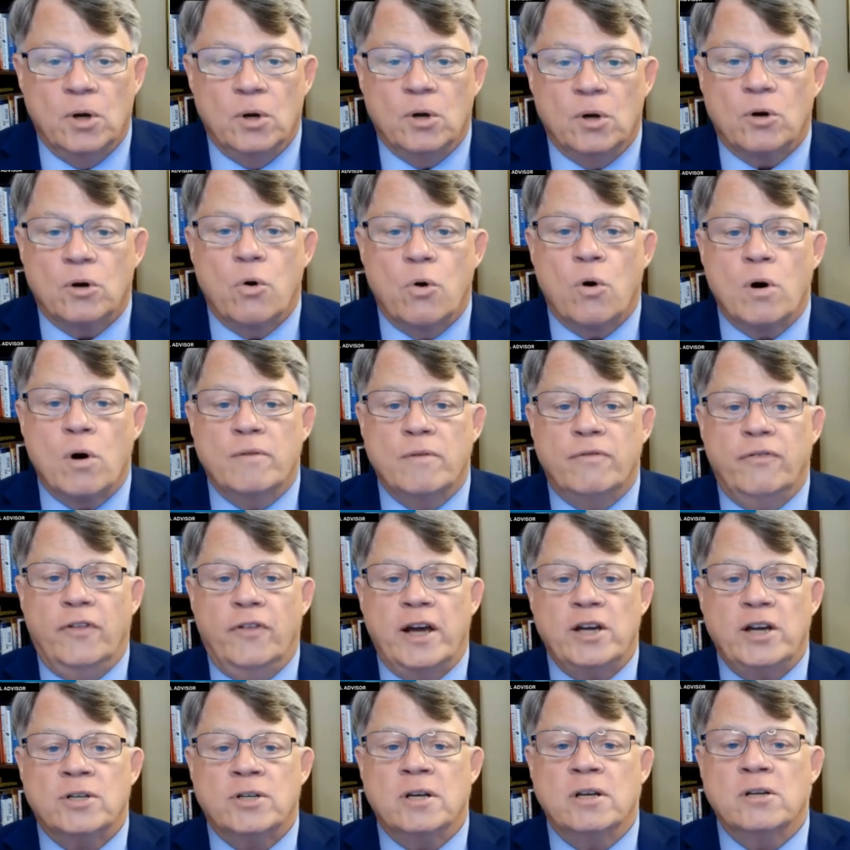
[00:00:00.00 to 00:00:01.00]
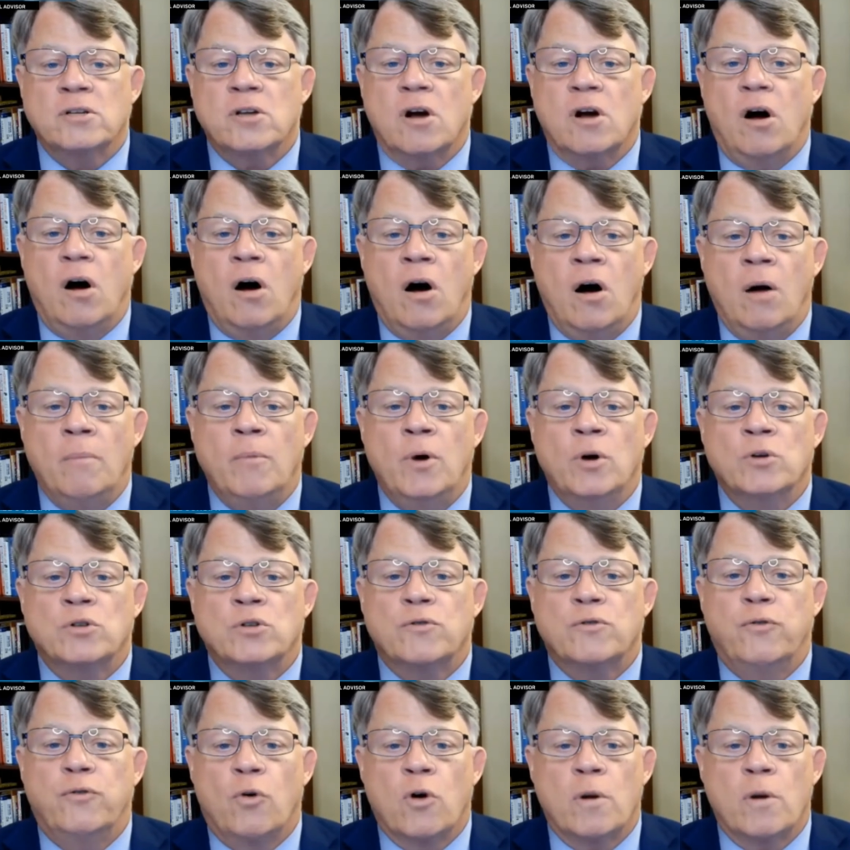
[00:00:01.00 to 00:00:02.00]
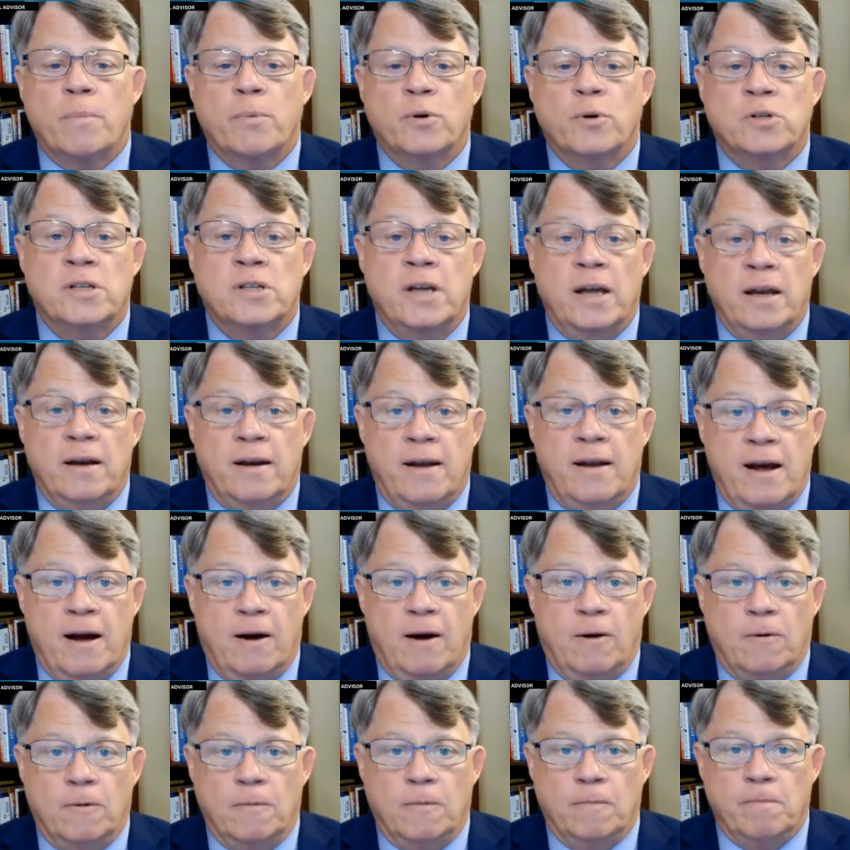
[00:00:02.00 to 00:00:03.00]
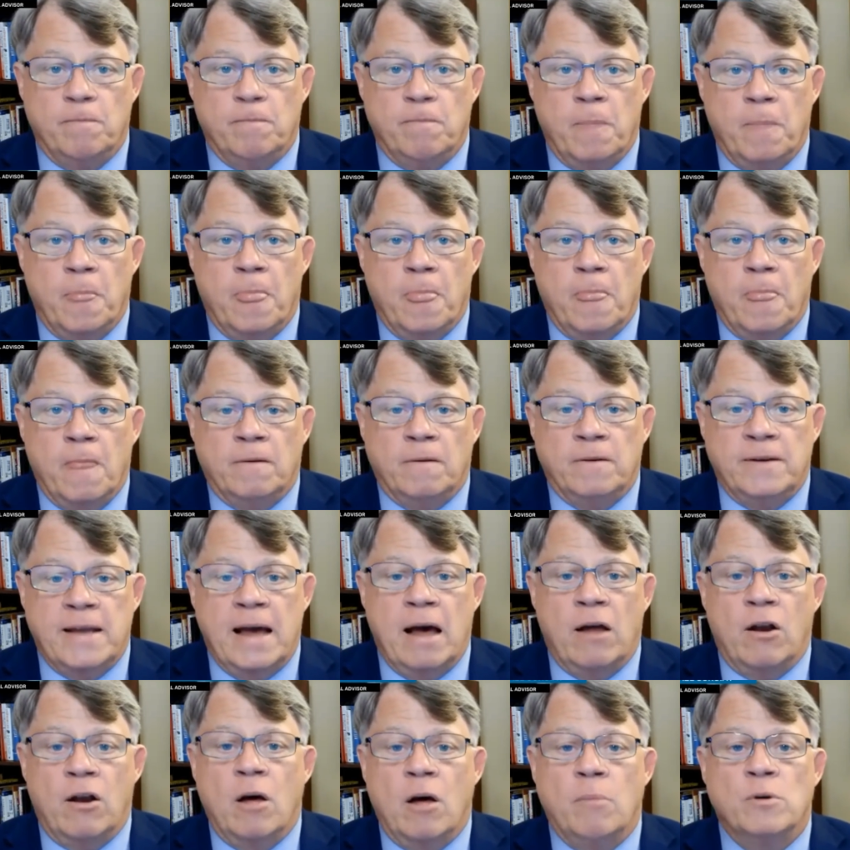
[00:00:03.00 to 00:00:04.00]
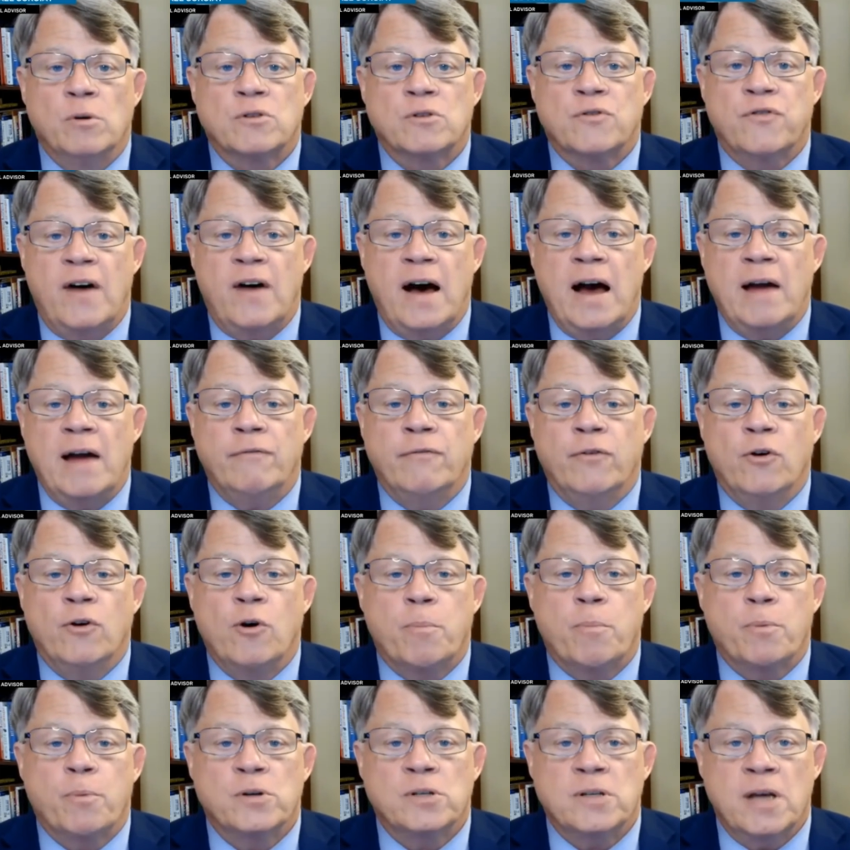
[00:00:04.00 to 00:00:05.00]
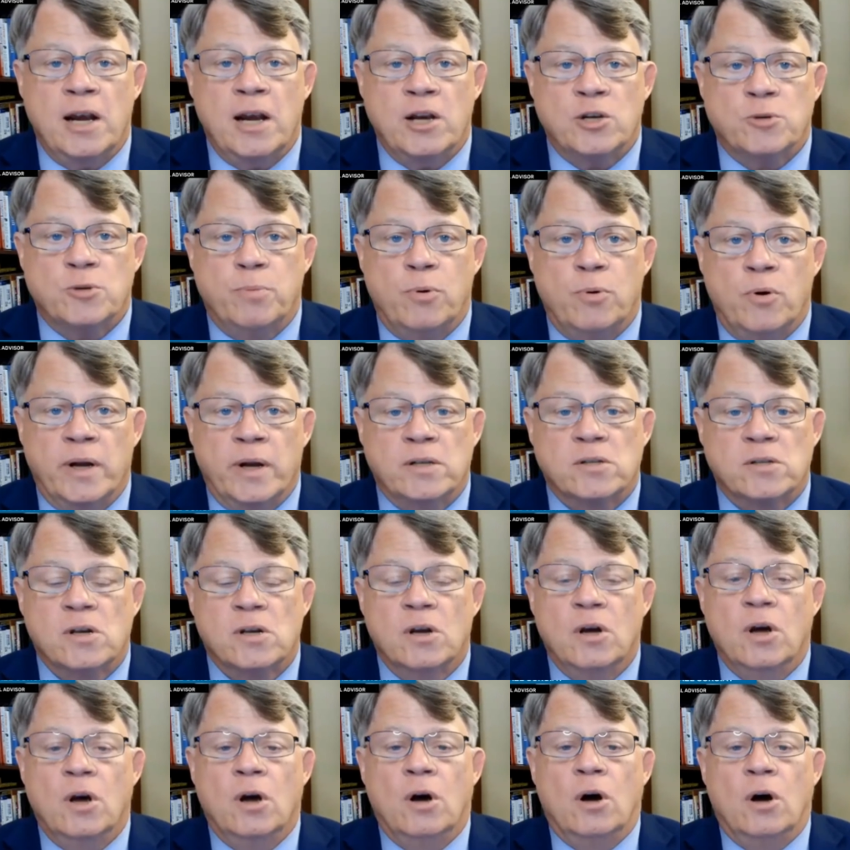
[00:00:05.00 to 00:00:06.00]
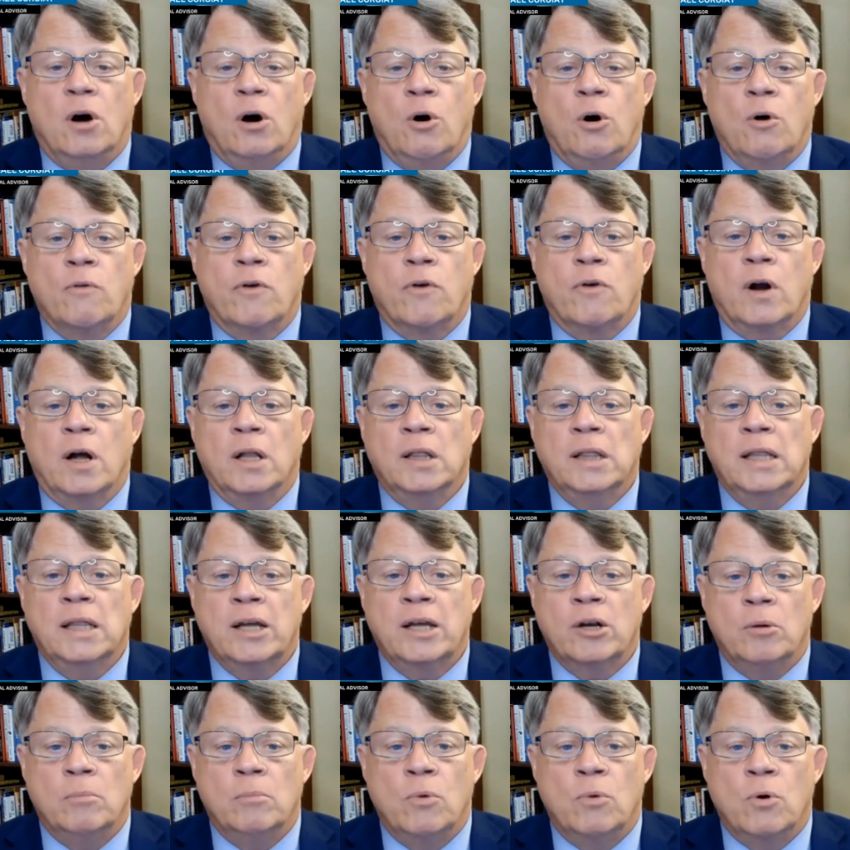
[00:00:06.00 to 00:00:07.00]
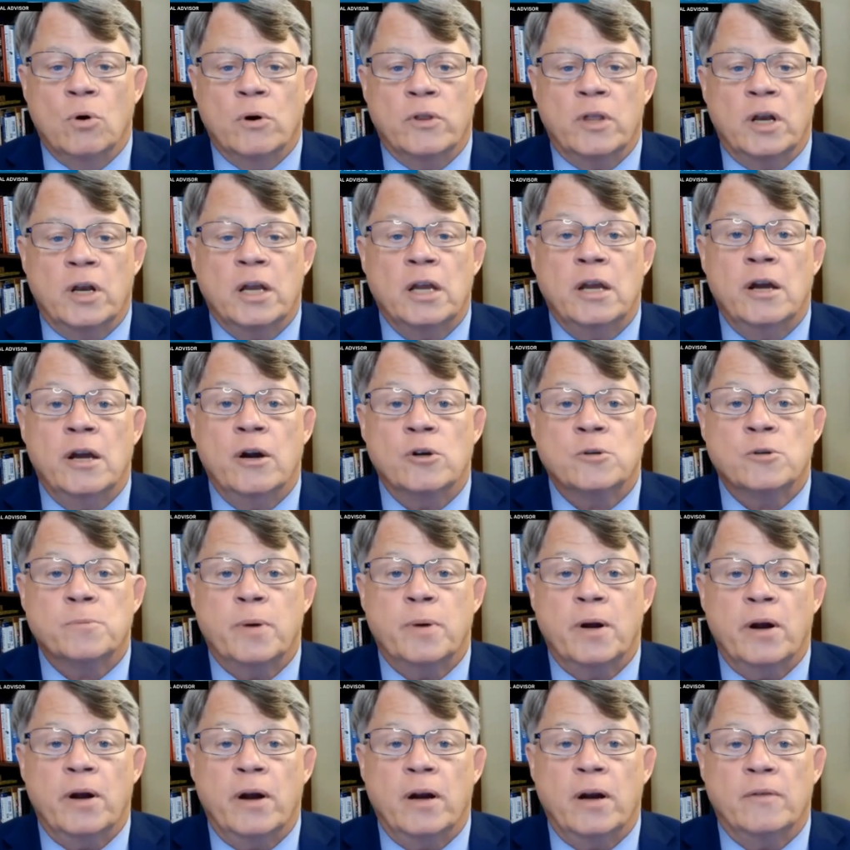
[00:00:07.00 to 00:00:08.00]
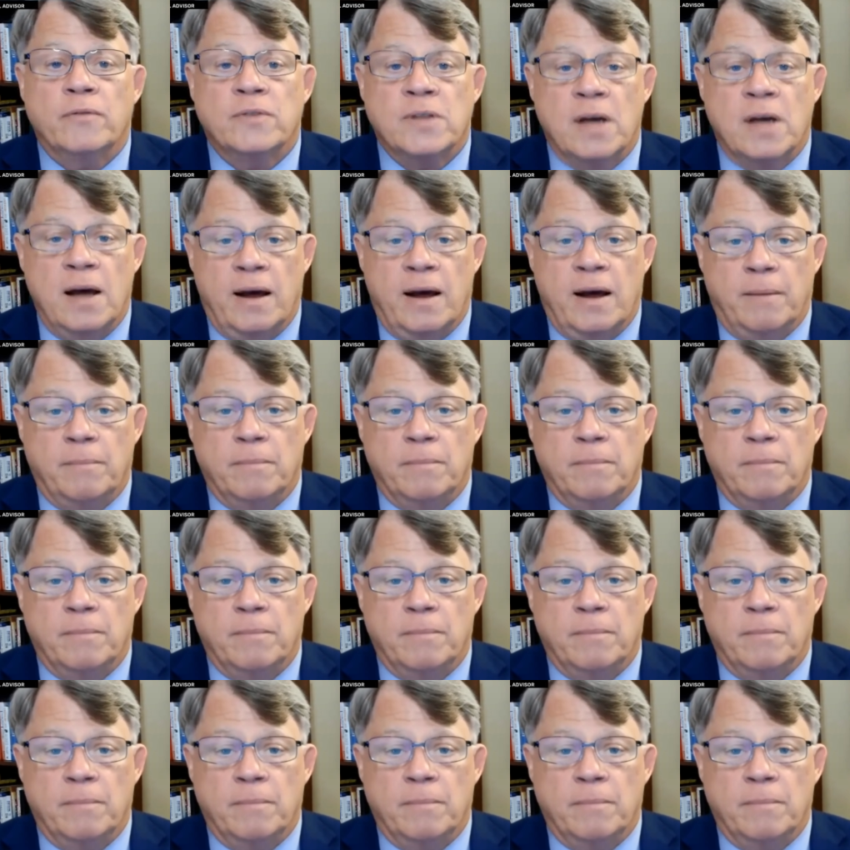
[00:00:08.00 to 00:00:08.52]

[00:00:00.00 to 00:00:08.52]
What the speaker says: Core inflation is almost 4% now, down almost 5 full percentage points over a little more than a year's period of time.